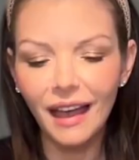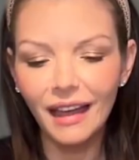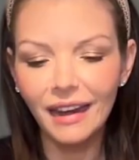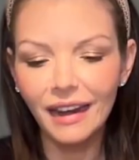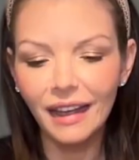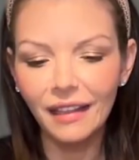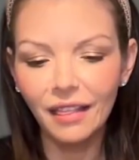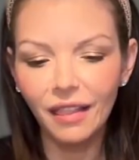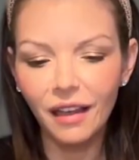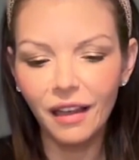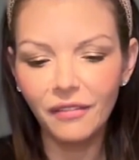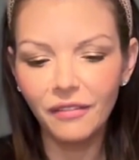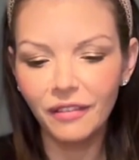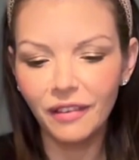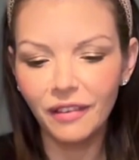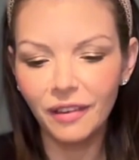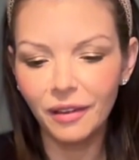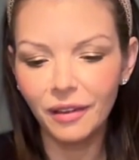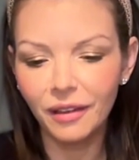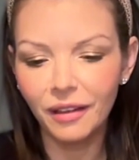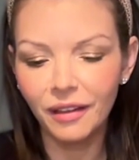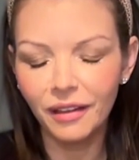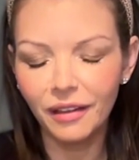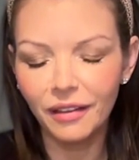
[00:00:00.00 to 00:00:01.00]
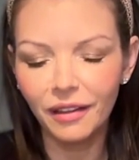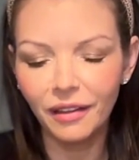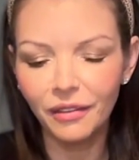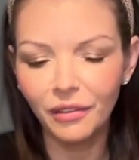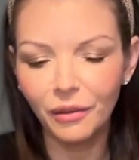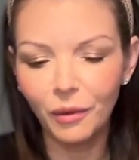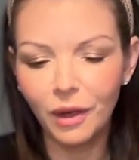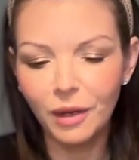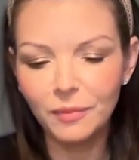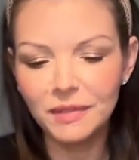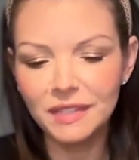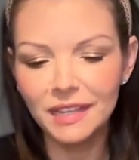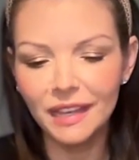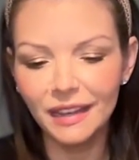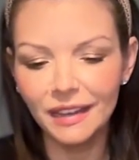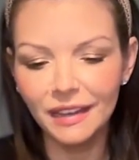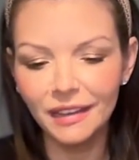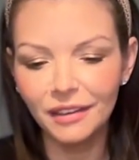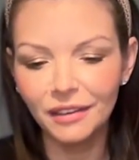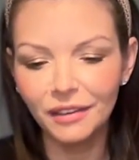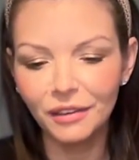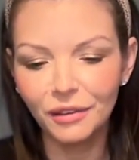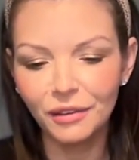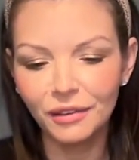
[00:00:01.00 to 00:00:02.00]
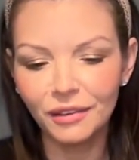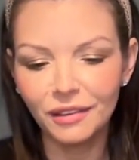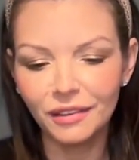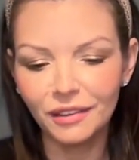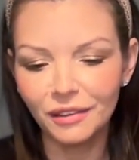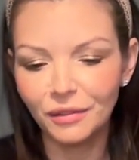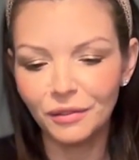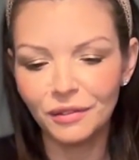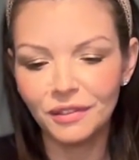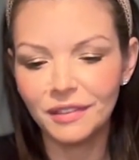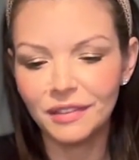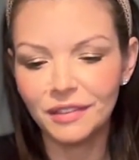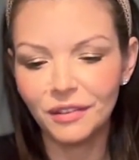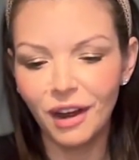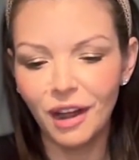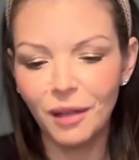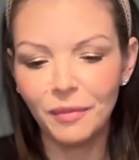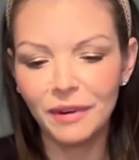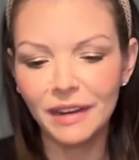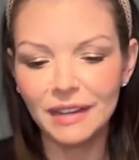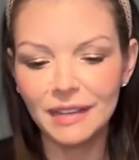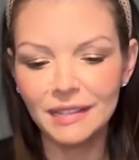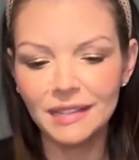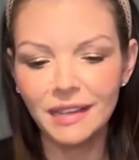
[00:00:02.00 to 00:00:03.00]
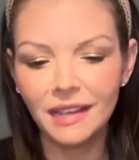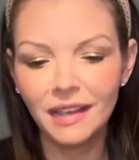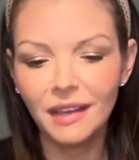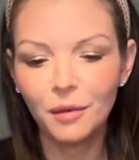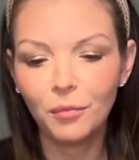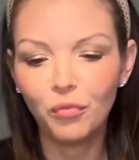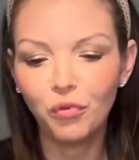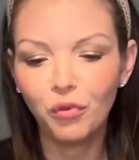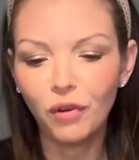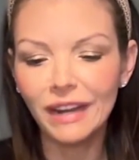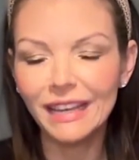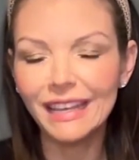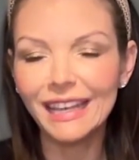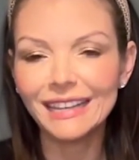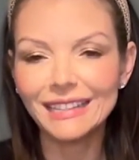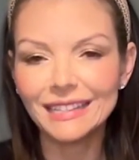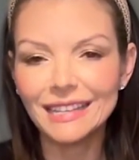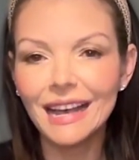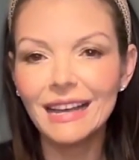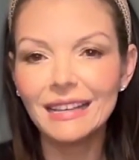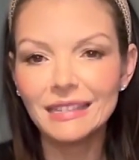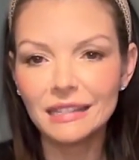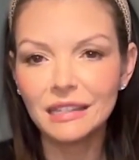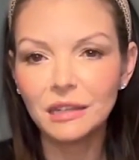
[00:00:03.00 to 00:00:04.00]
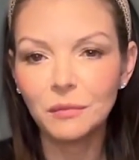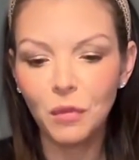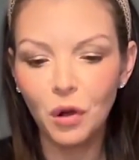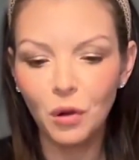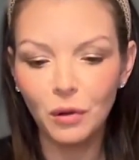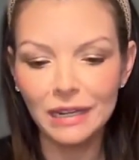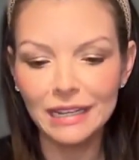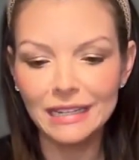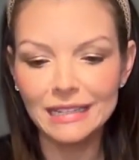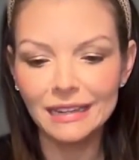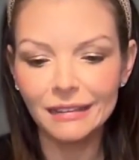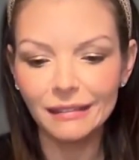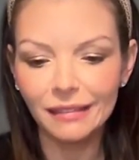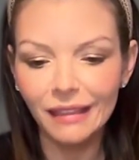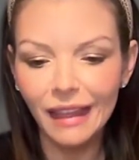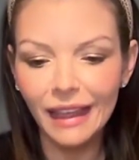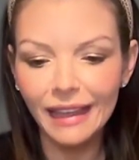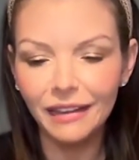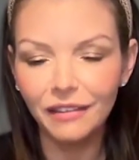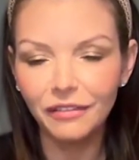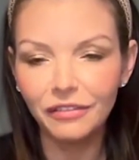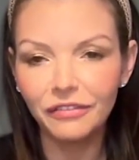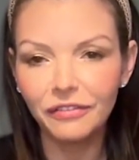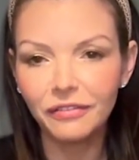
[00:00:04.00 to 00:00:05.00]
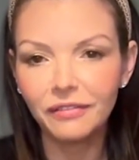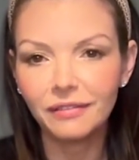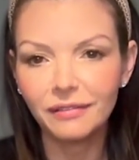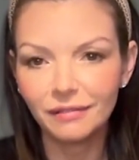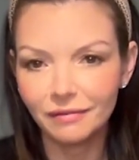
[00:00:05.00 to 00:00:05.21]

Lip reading: And I love it. On the website, you describe it as bringing testimony to life.